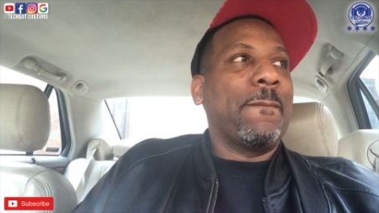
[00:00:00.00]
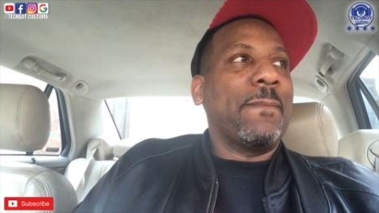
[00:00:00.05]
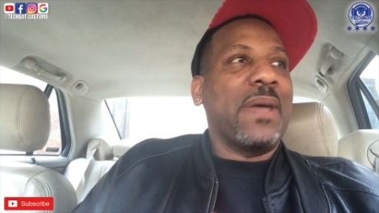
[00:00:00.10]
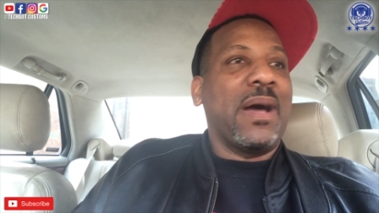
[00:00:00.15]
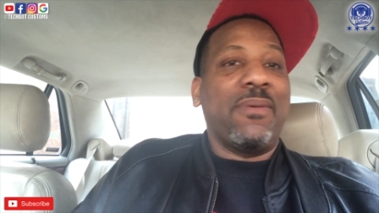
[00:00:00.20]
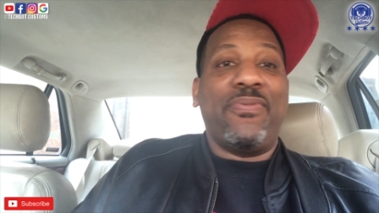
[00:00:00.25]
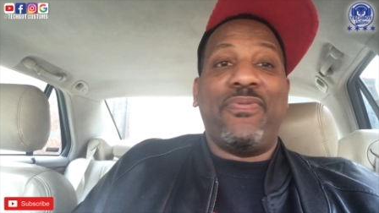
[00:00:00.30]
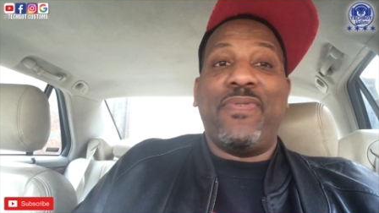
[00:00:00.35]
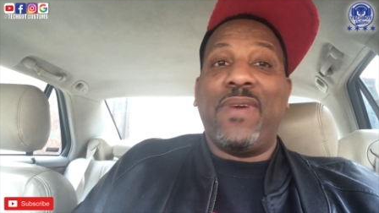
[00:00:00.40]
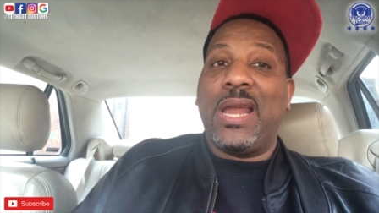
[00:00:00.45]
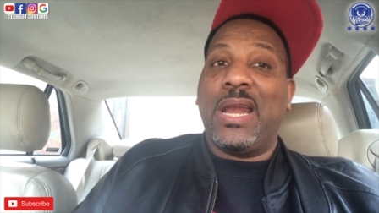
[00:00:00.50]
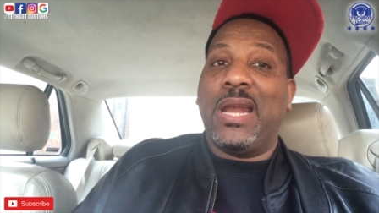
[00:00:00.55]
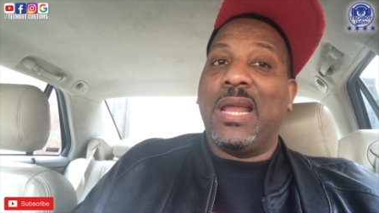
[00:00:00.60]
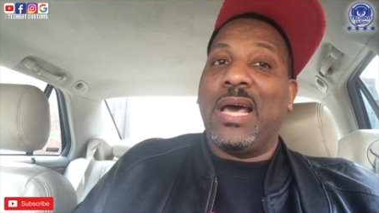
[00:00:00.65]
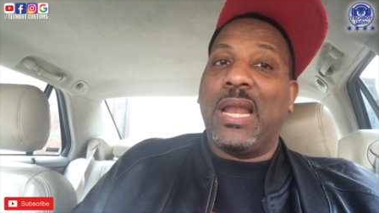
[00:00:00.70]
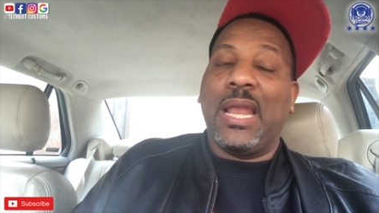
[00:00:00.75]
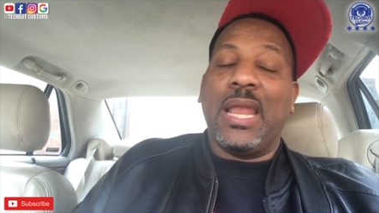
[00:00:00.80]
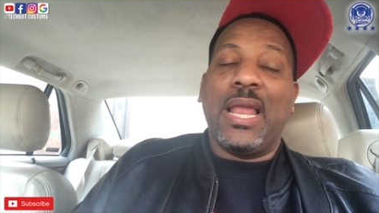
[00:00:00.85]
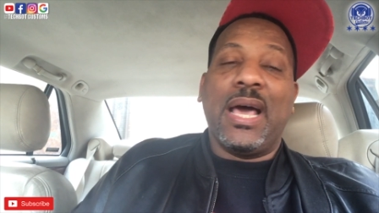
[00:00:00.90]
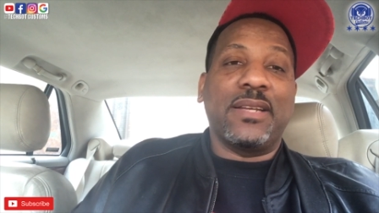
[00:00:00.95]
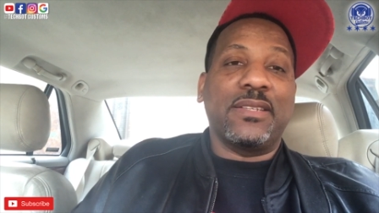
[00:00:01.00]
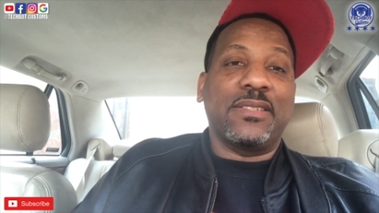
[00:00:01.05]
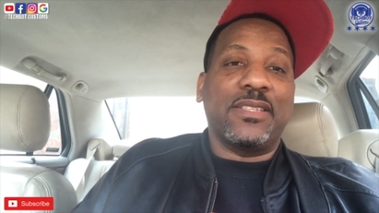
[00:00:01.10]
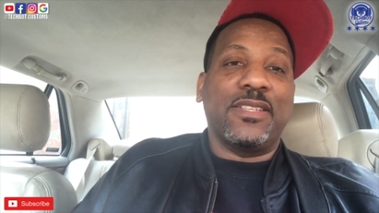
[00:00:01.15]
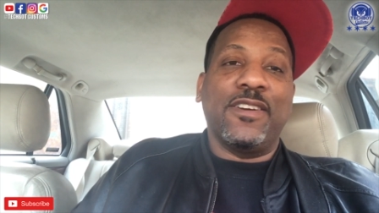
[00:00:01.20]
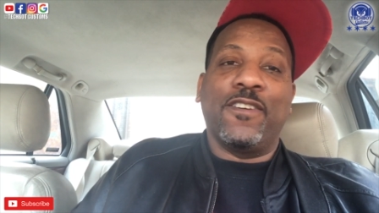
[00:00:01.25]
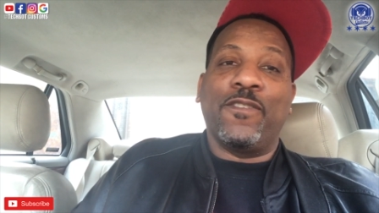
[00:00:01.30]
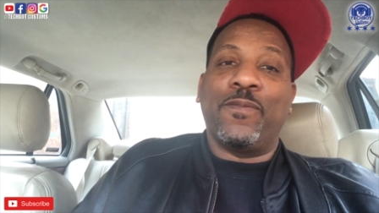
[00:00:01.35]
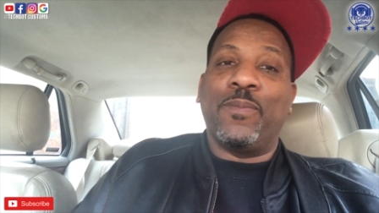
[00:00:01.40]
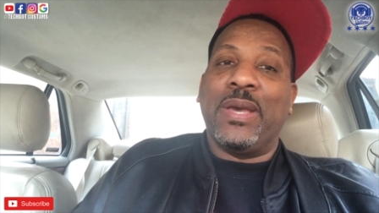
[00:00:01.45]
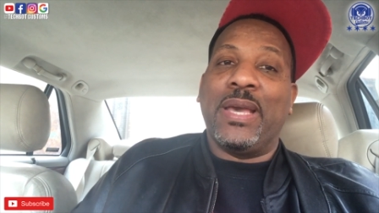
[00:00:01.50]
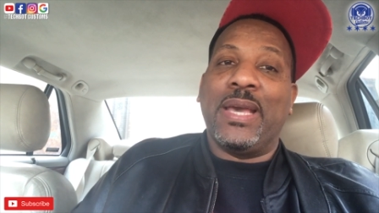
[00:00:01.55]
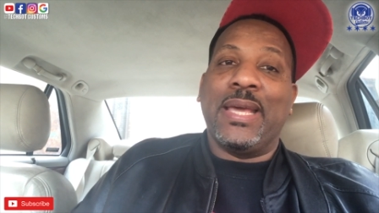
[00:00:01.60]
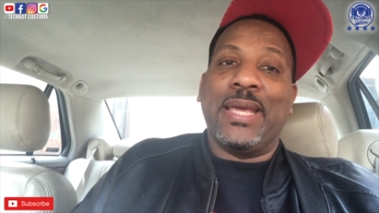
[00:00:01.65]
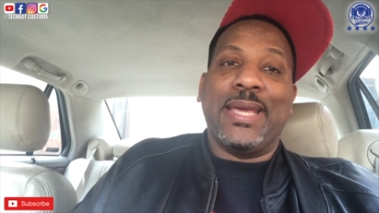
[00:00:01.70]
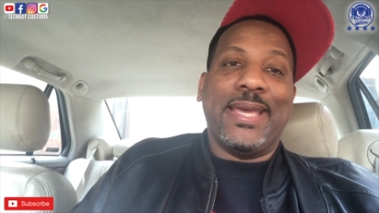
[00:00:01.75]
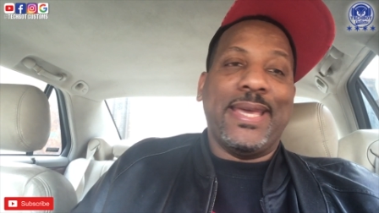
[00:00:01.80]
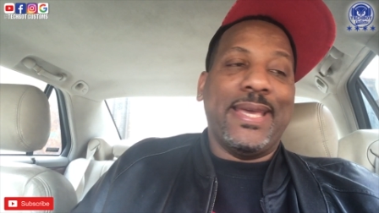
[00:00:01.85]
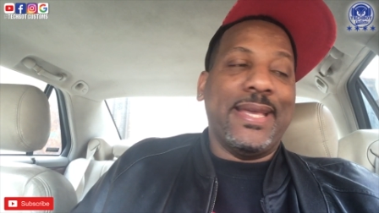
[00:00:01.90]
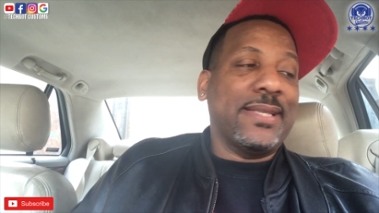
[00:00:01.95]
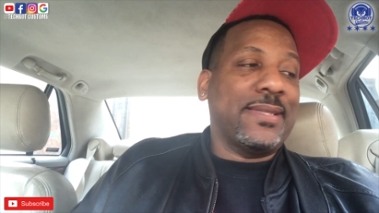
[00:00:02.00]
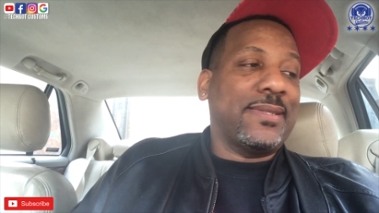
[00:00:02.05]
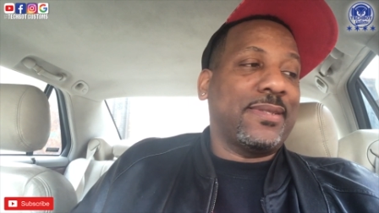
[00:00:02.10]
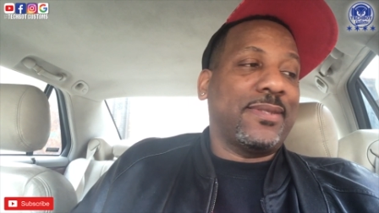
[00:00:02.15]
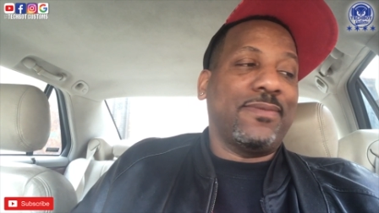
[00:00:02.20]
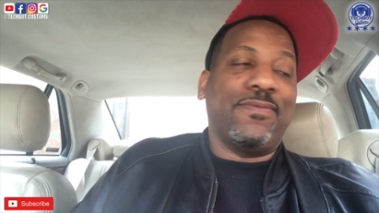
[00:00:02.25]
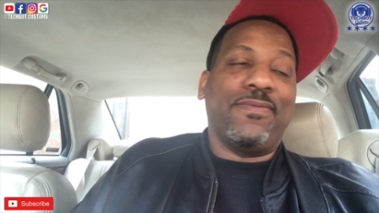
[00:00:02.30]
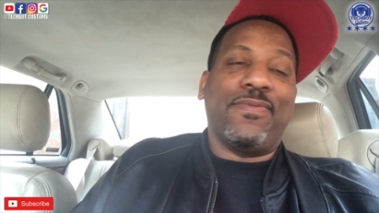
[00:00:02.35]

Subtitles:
I'm finding out a lot of stuff, man. It's